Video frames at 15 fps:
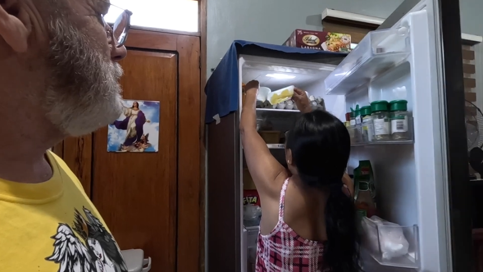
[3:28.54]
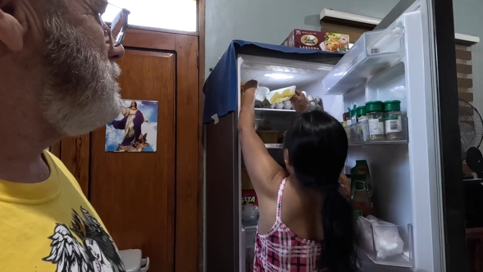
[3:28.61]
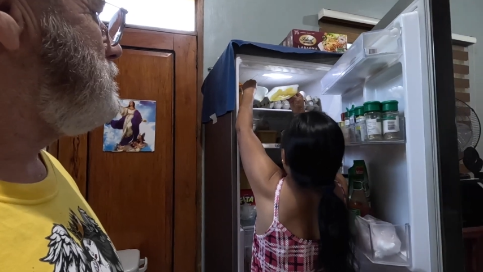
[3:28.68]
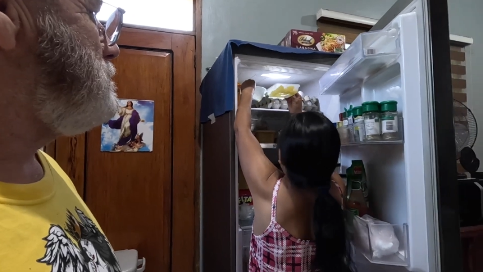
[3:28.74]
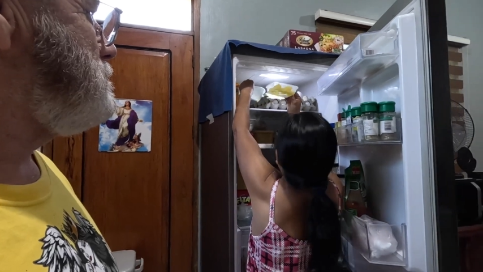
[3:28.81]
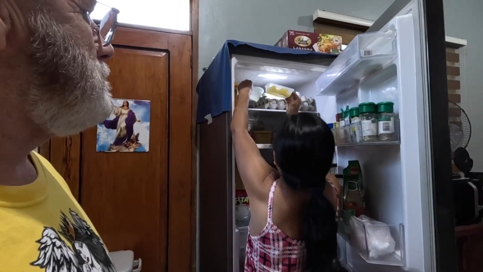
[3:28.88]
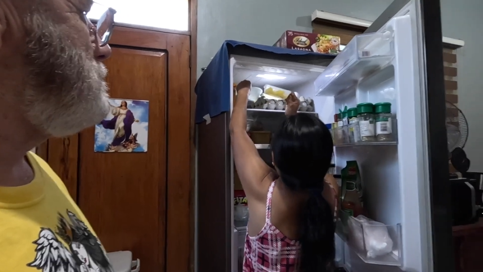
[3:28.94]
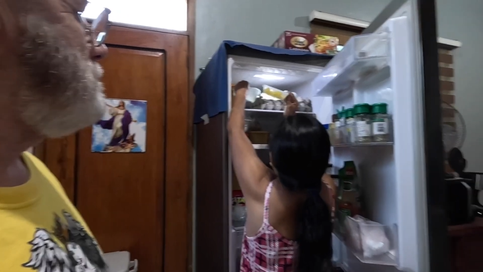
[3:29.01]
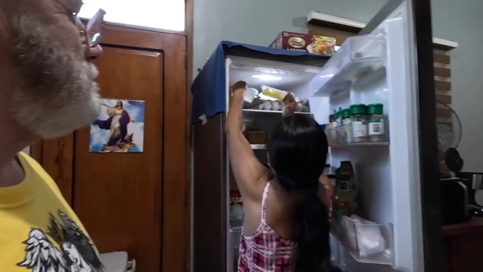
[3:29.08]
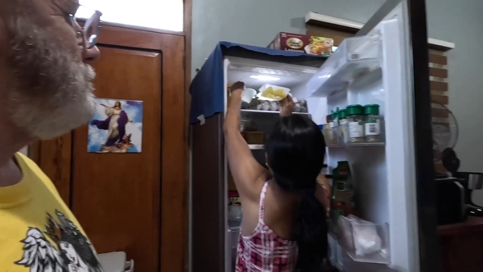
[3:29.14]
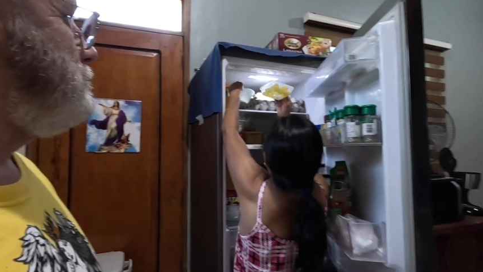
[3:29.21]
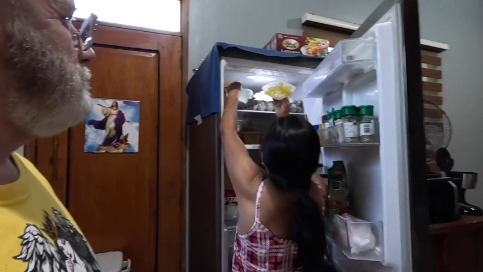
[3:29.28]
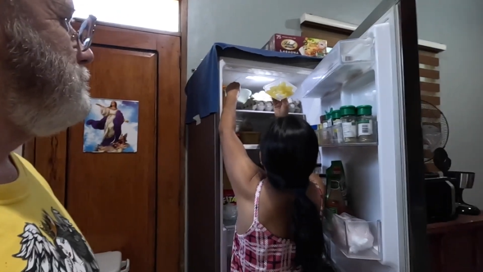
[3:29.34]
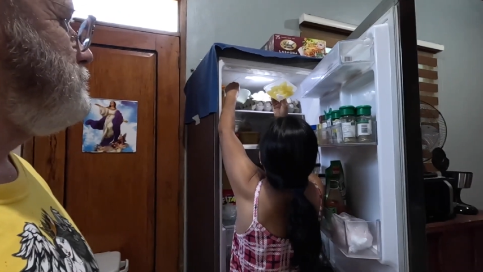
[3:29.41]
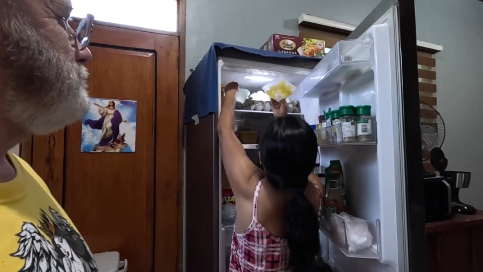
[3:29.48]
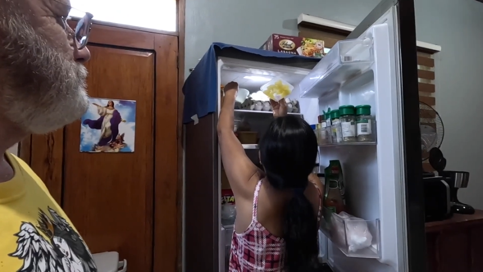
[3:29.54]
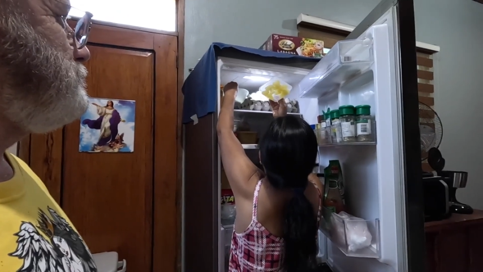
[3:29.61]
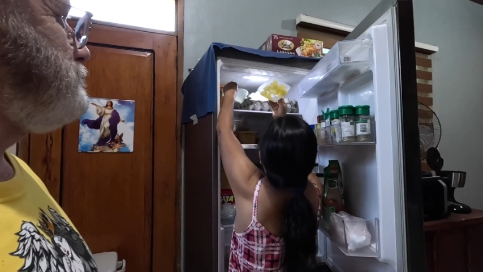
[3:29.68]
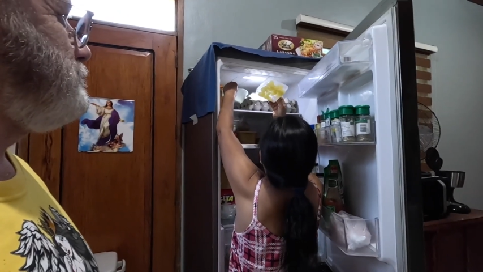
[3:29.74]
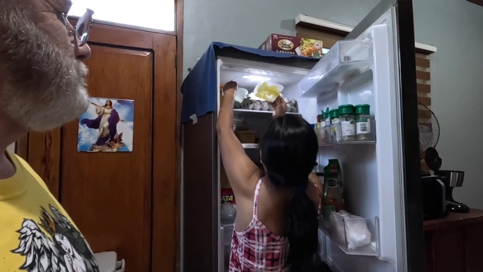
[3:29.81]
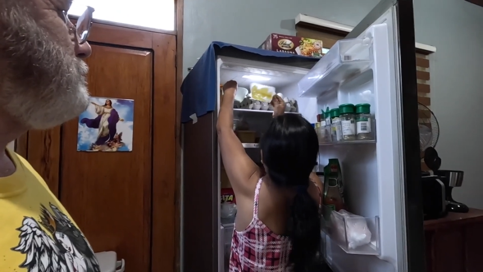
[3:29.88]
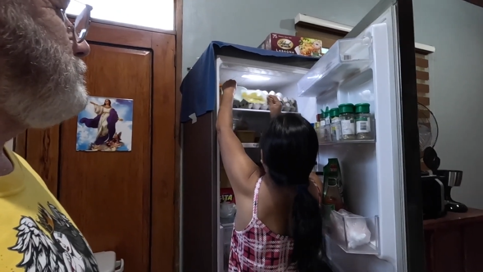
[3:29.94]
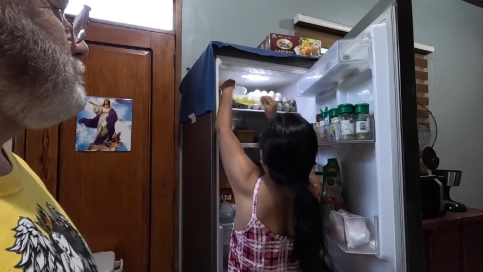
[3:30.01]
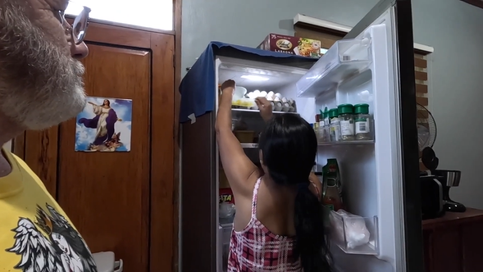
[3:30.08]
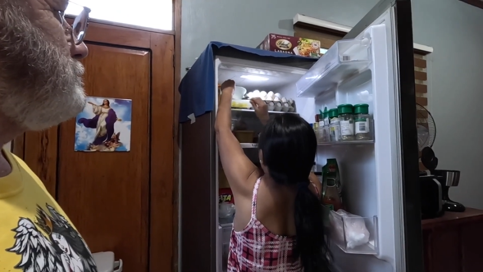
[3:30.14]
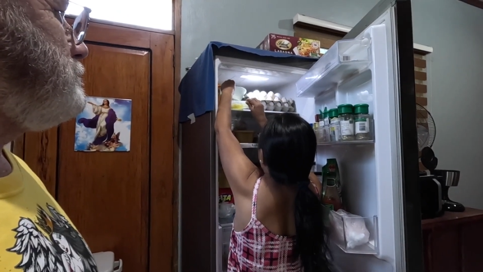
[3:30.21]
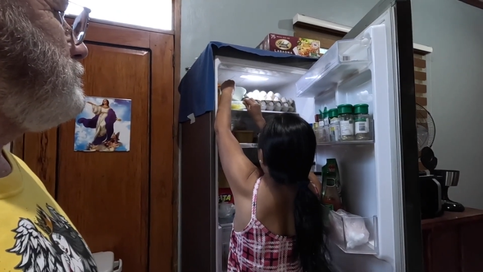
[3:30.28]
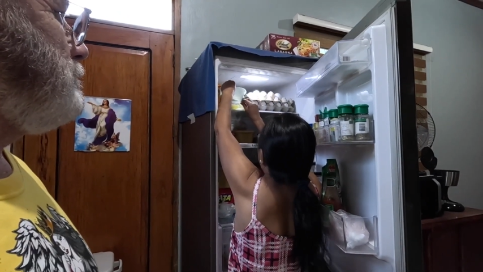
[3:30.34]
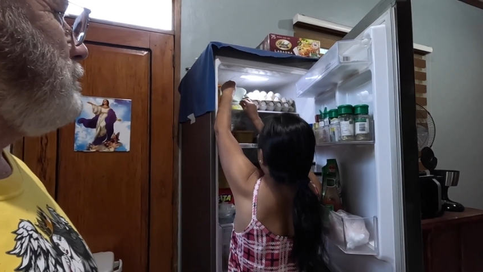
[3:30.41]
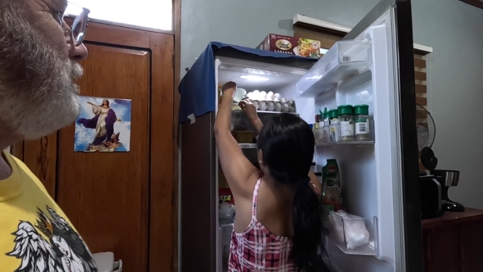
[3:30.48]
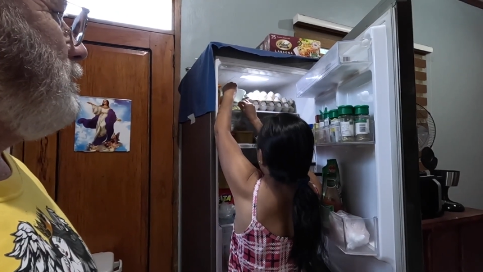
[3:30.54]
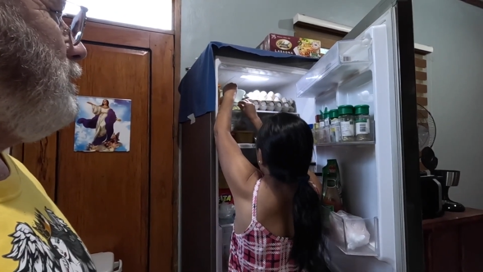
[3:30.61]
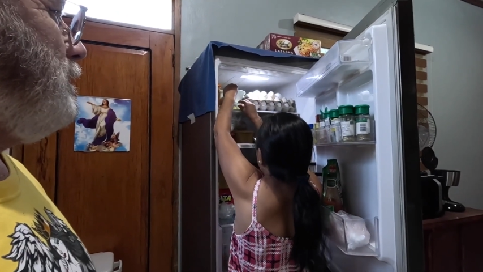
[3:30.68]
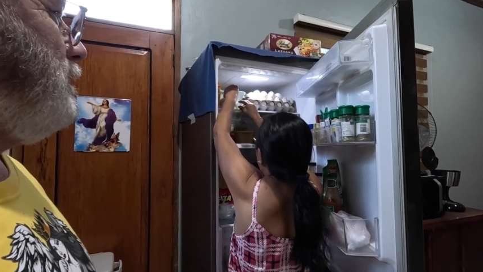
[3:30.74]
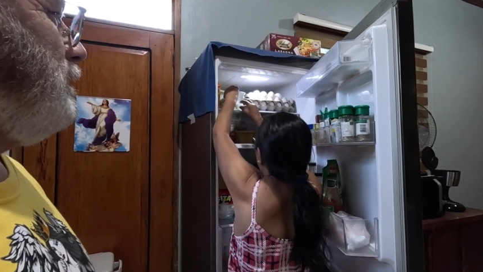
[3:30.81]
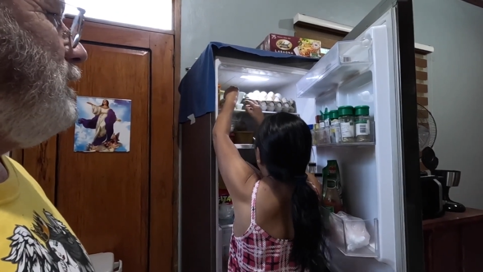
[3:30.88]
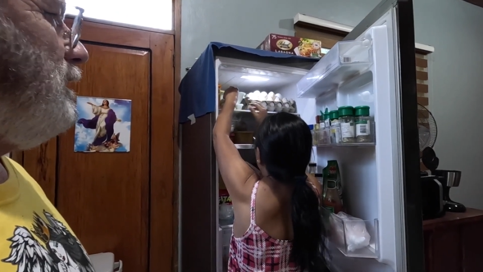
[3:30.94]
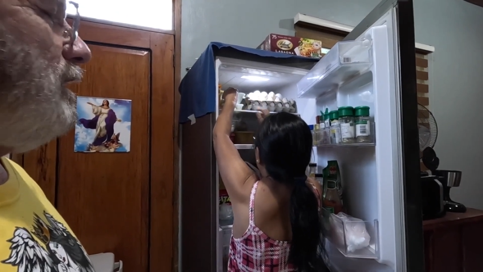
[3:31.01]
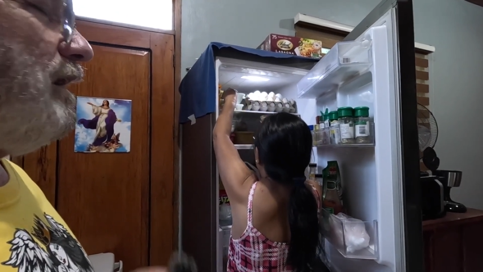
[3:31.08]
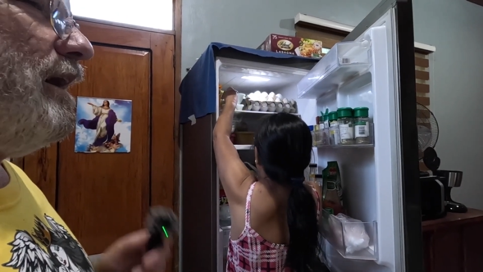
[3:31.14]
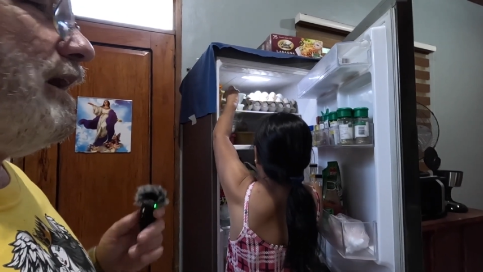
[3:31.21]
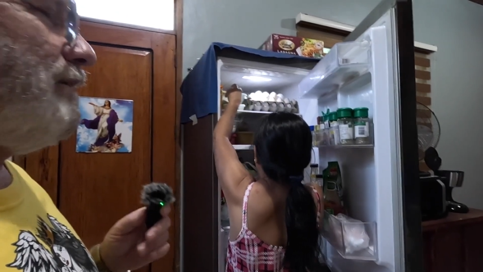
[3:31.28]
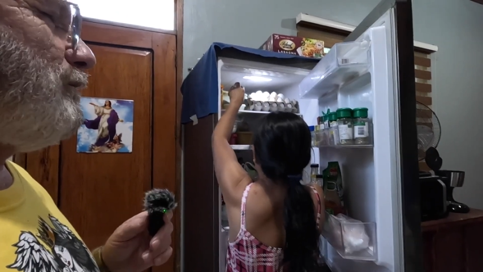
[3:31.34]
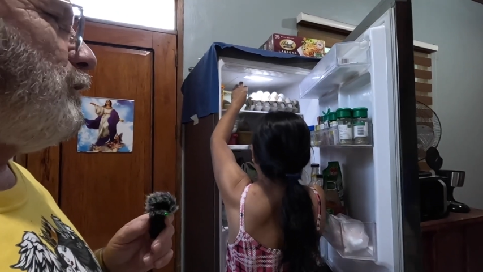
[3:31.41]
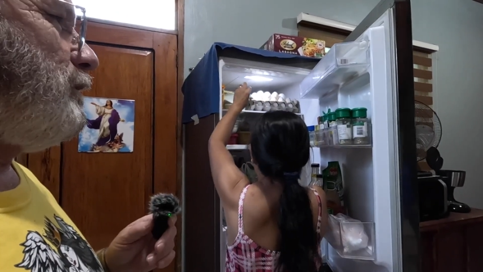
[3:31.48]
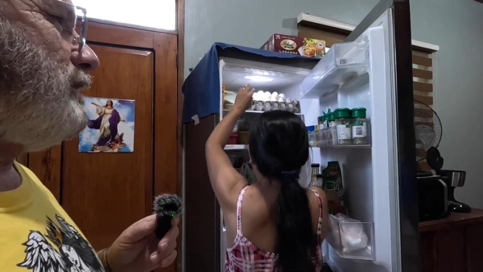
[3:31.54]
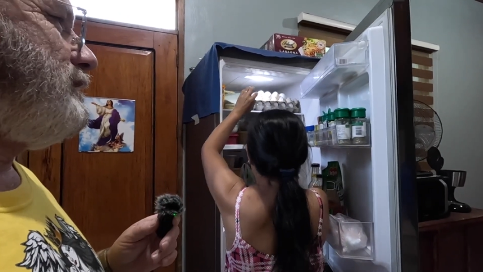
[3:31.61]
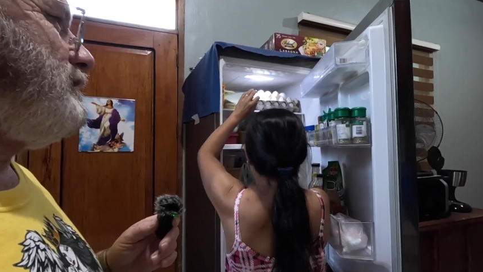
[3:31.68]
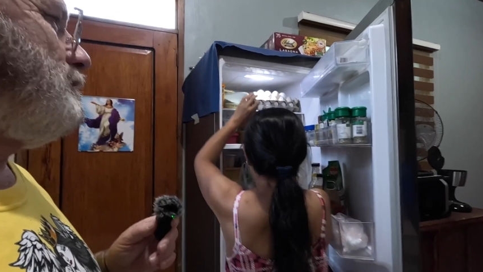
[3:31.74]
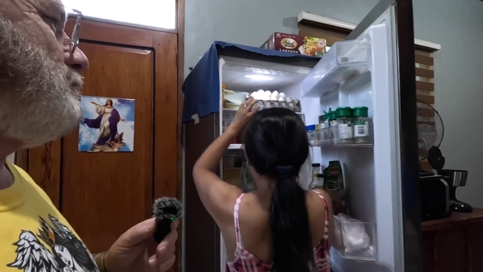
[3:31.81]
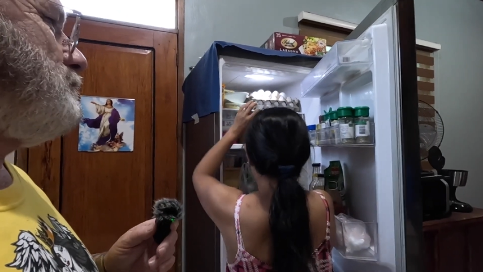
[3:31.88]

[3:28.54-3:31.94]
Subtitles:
[unreadable: no face in view]